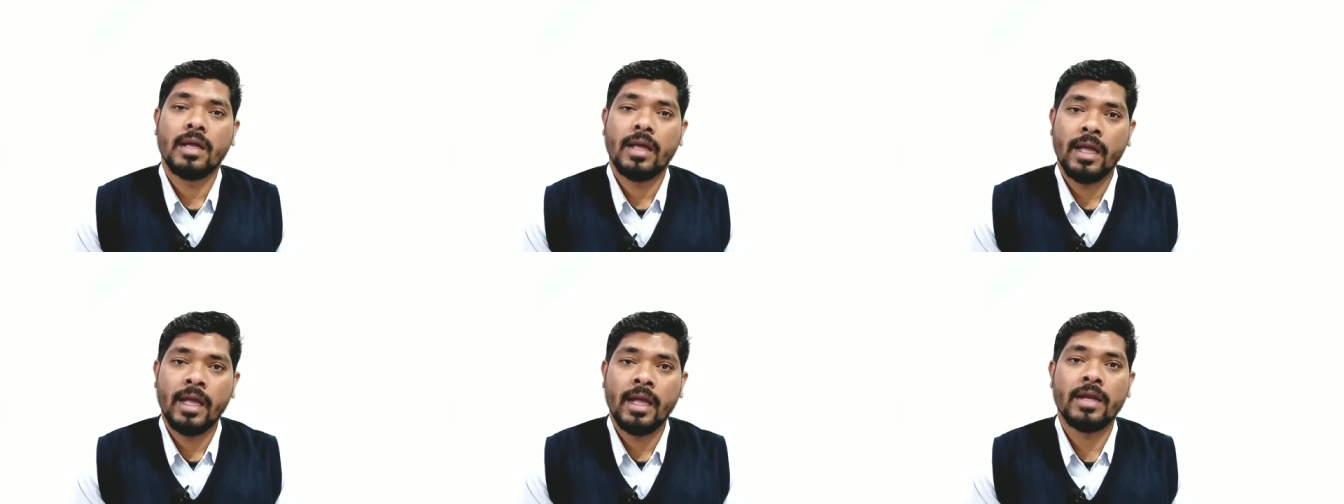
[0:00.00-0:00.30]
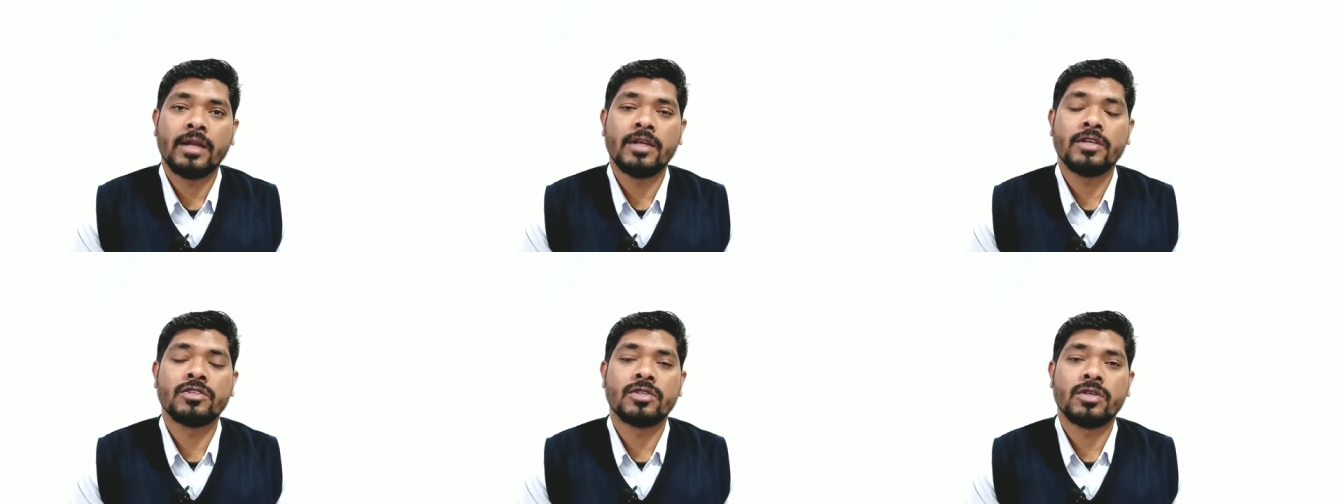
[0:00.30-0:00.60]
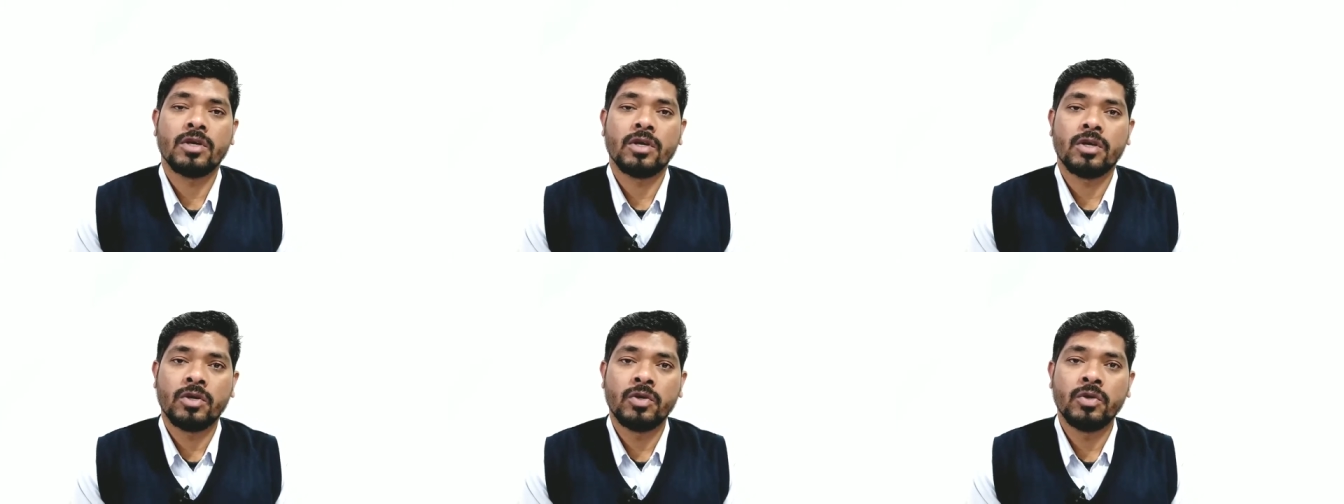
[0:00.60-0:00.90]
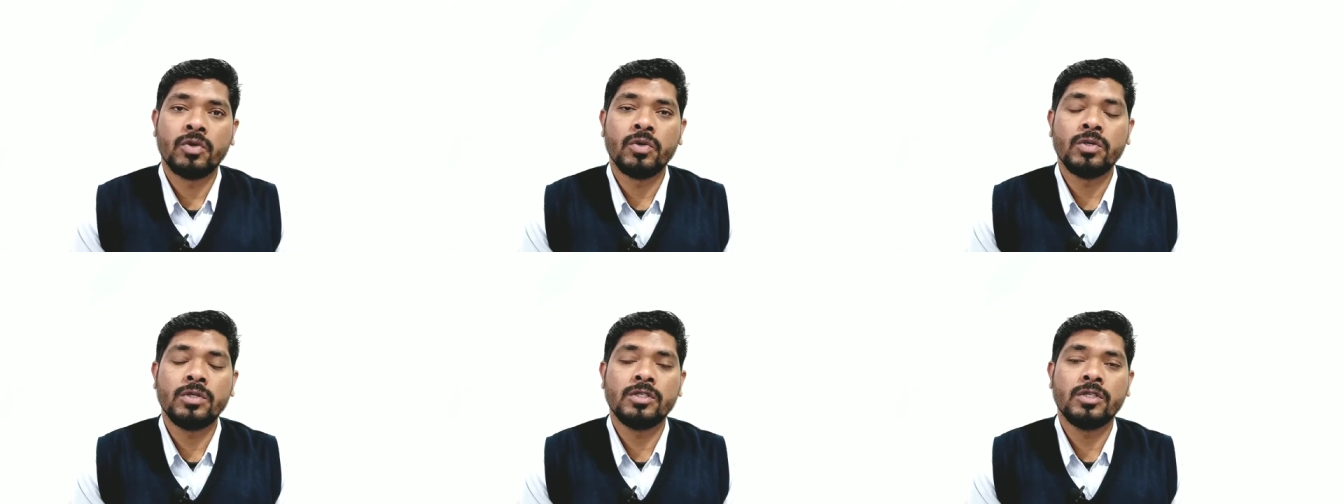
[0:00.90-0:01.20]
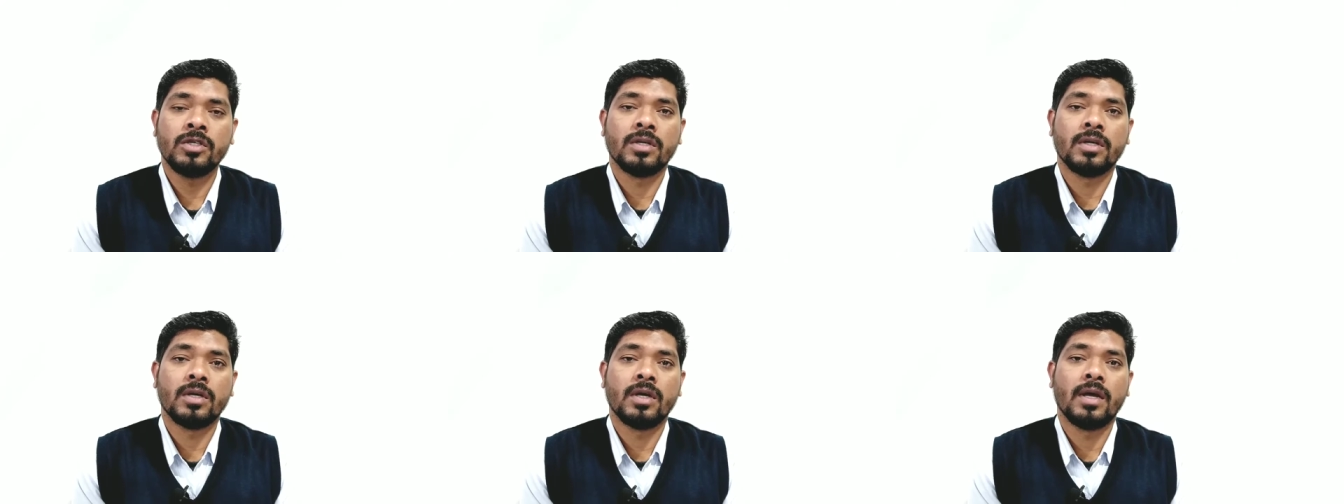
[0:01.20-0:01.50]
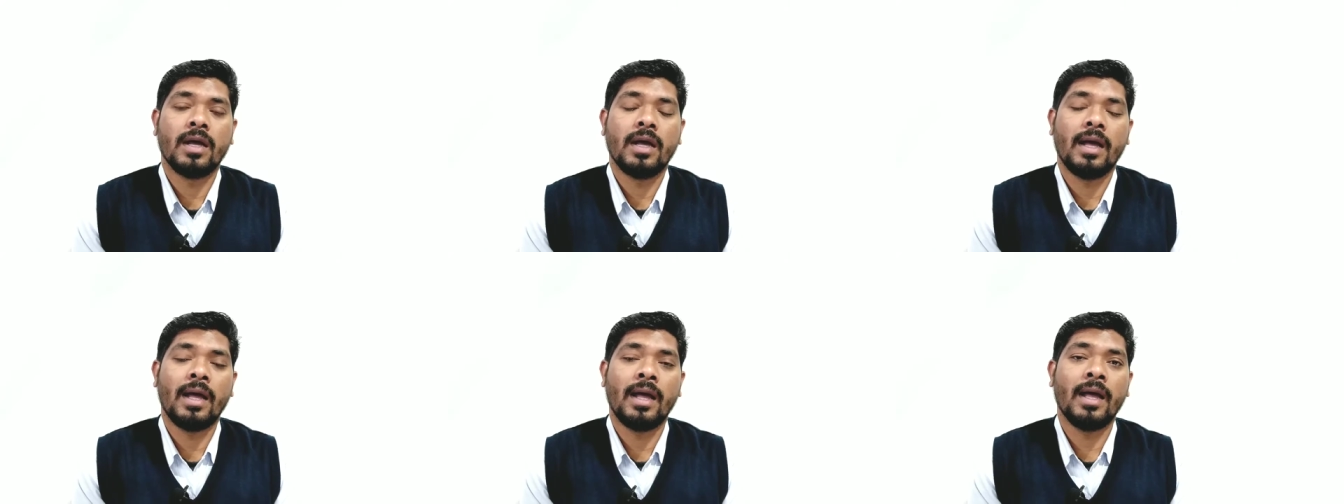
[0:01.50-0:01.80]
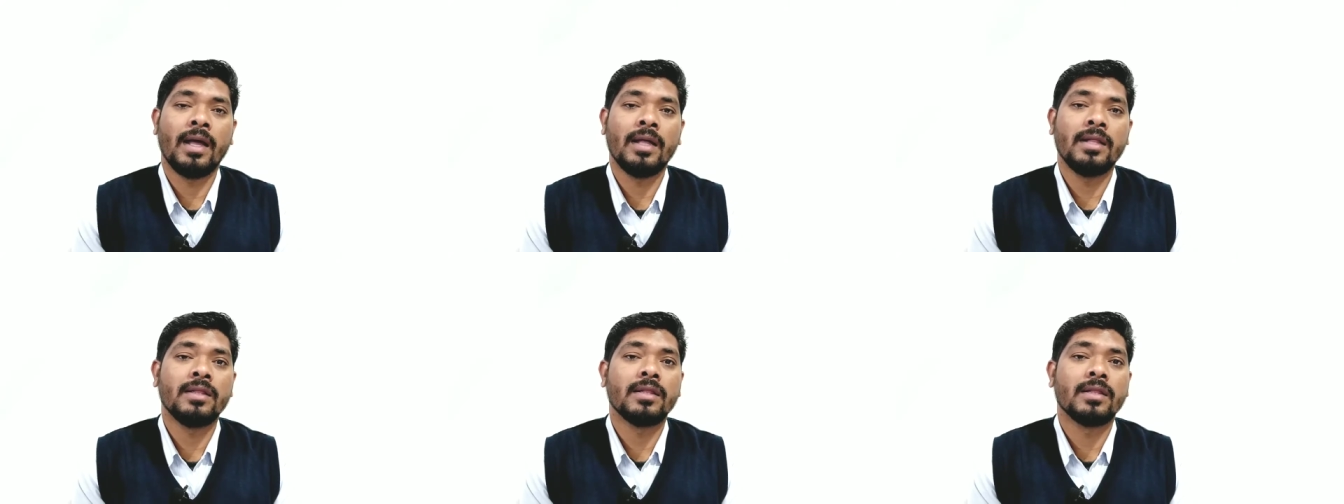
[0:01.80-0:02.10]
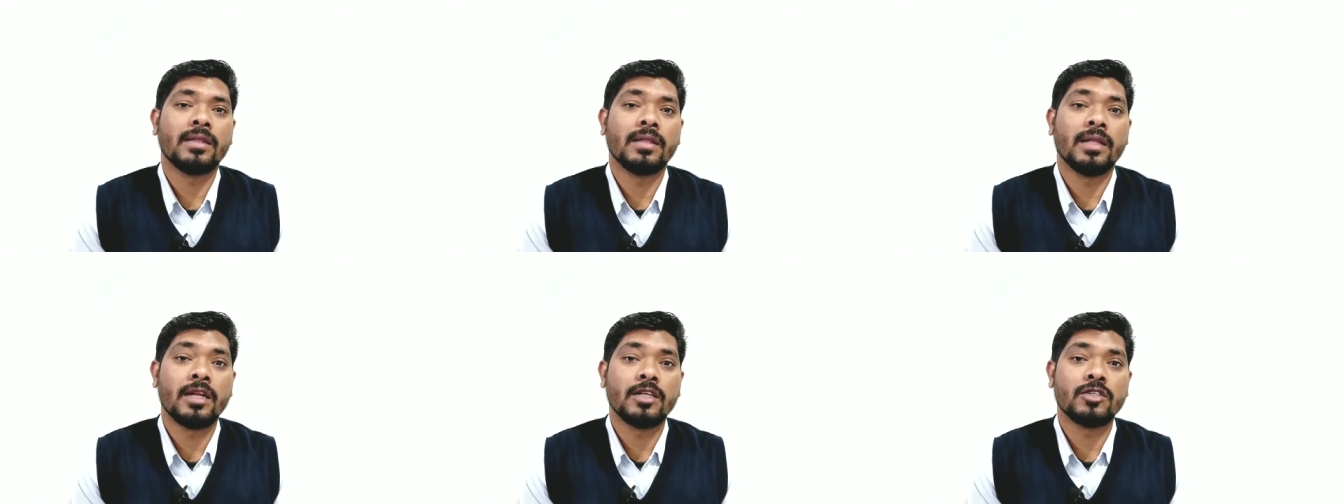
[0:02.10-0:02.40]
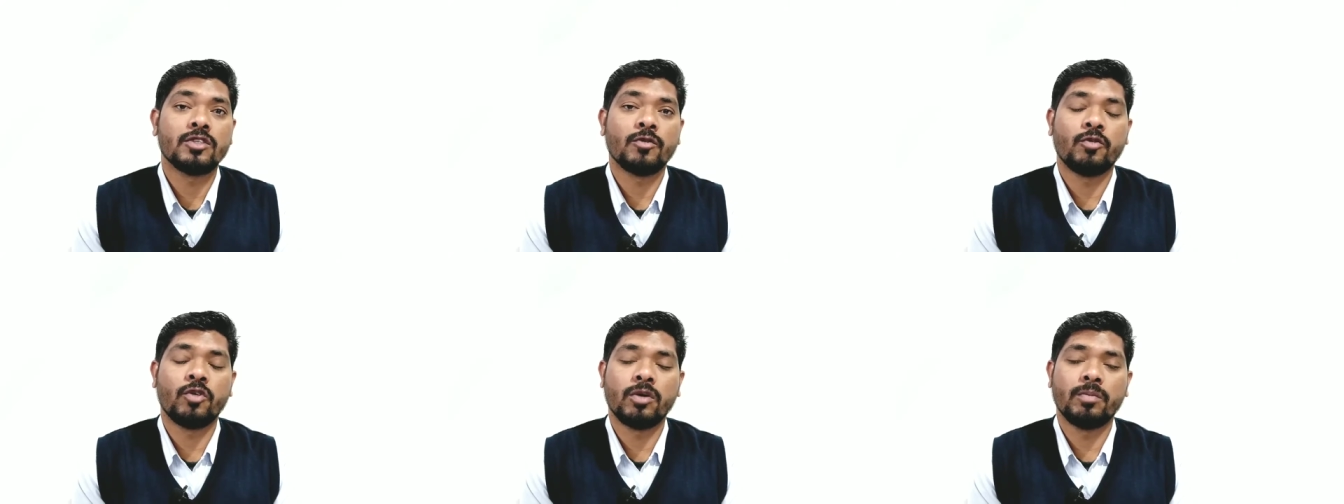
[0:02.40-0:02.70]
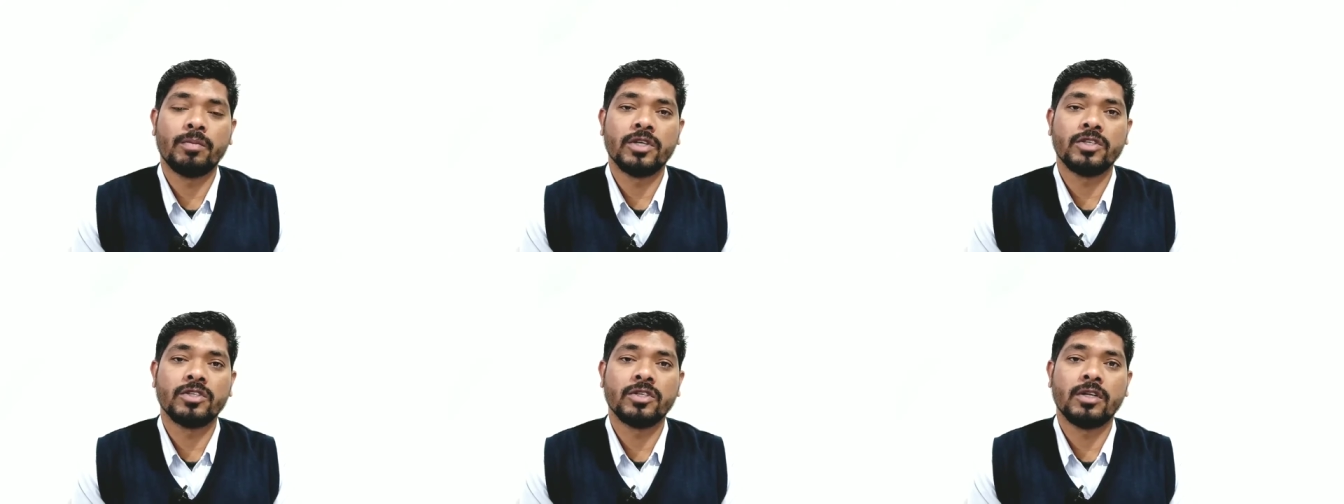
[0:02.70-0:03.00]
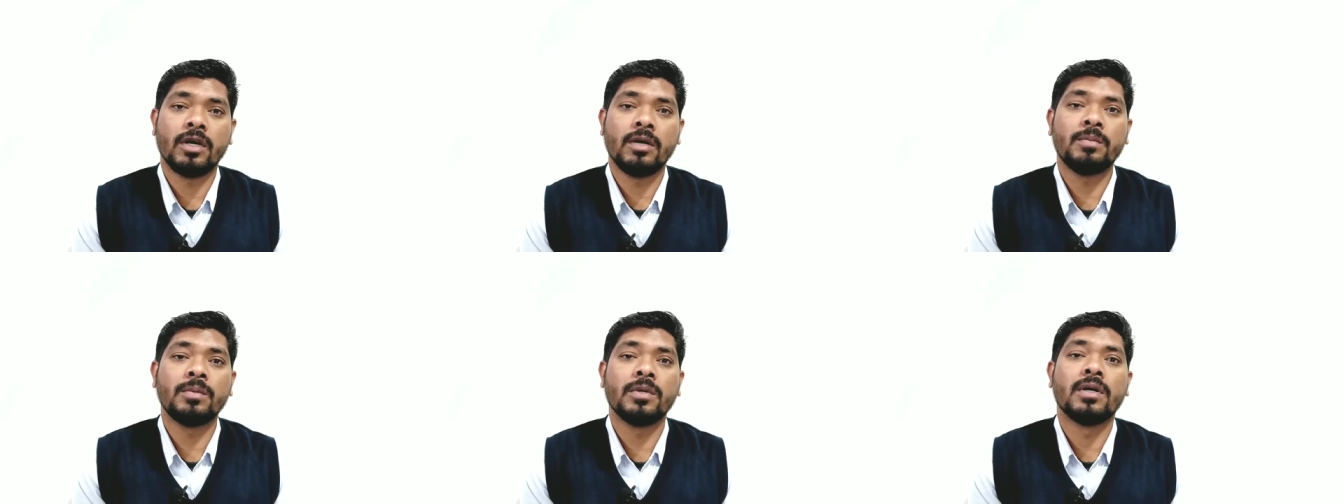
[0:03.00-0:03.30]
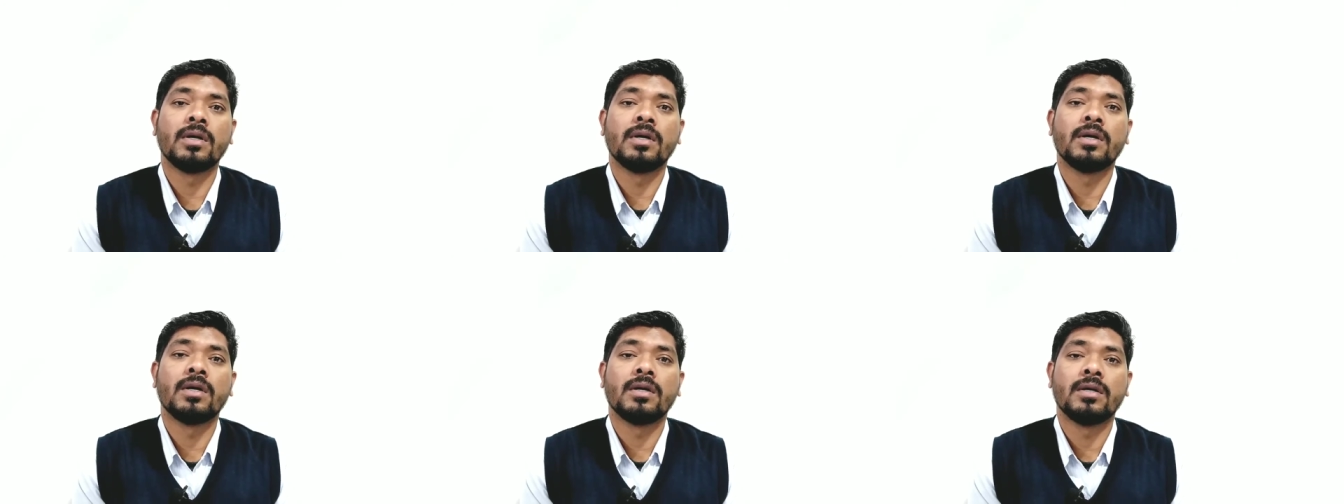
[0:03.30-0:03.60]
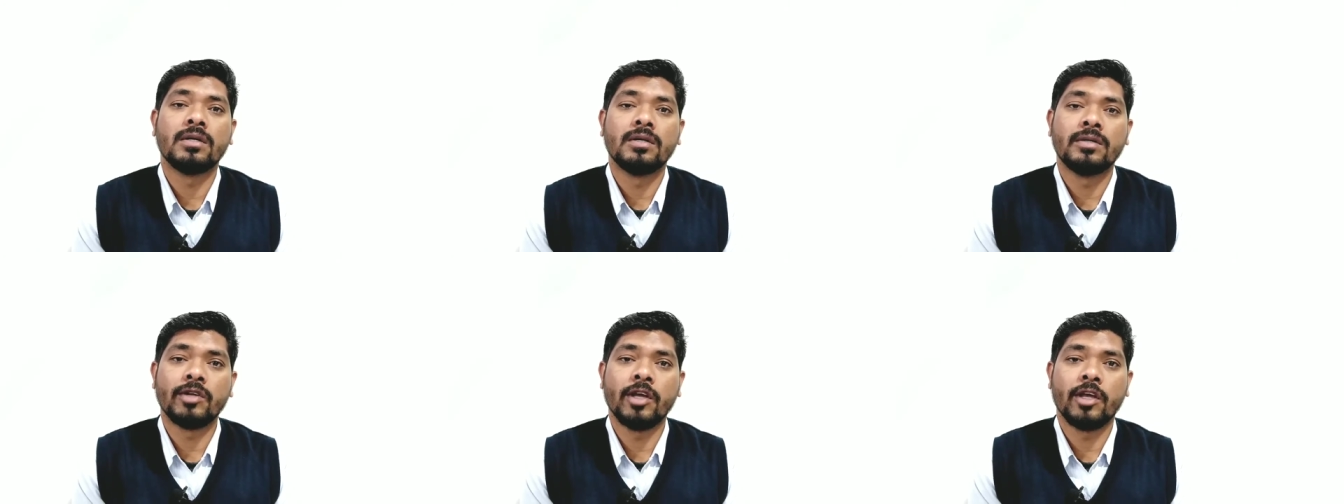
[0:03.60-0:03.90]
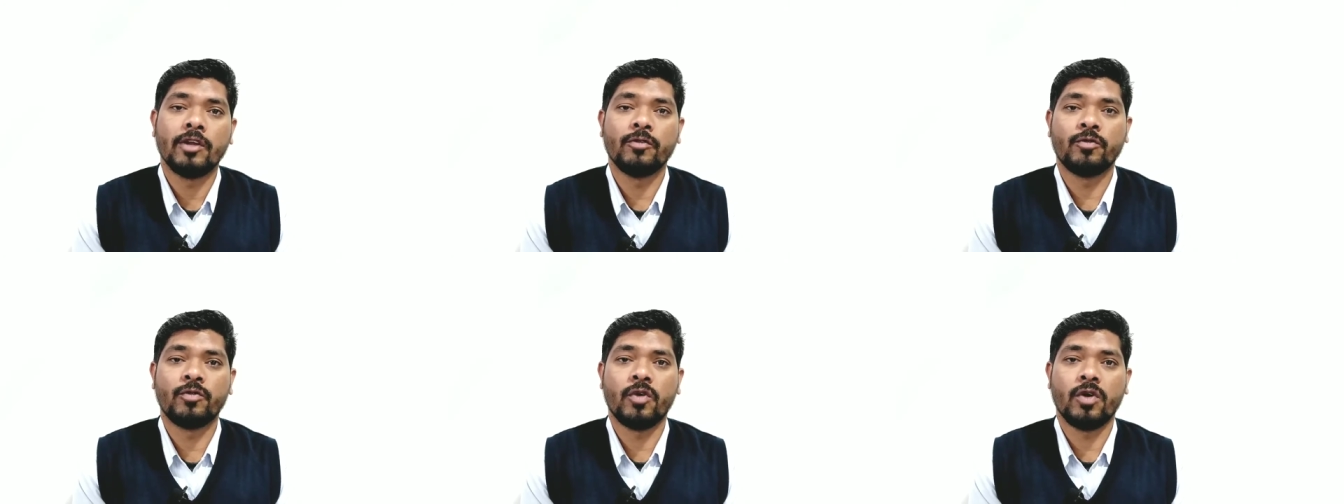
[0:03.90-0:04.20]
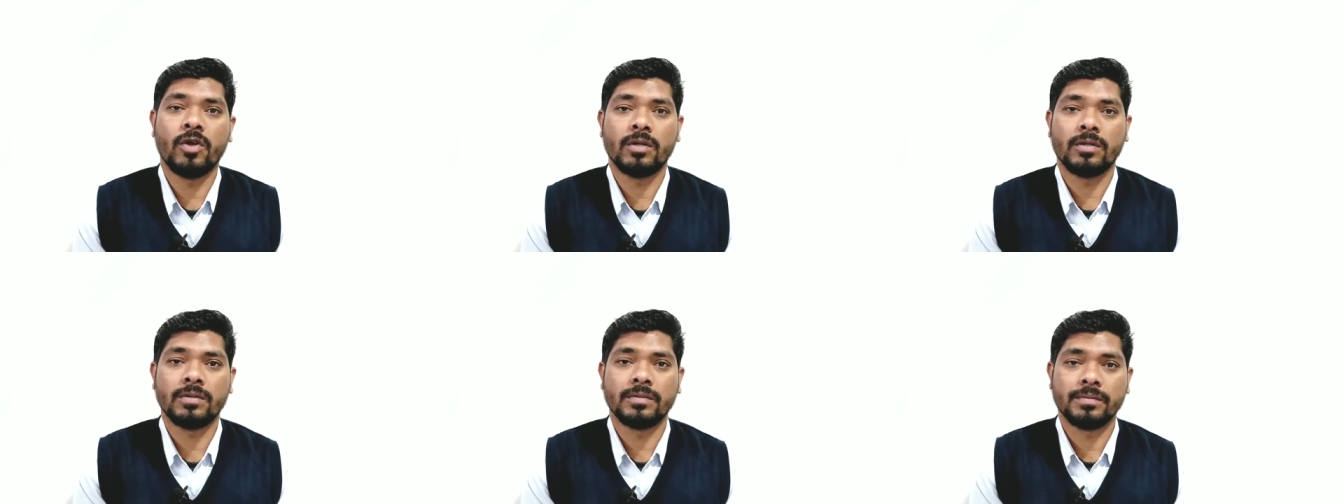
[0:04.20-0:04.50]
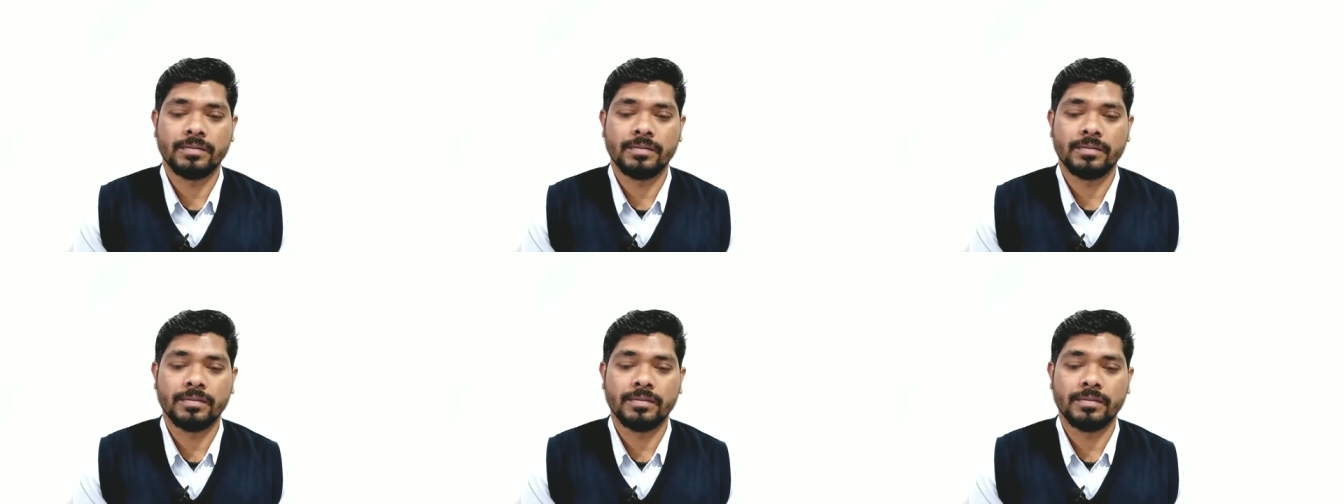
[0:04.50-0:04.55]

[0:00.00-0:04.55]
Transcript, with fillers: air is cooled and there is a formation of rainfall.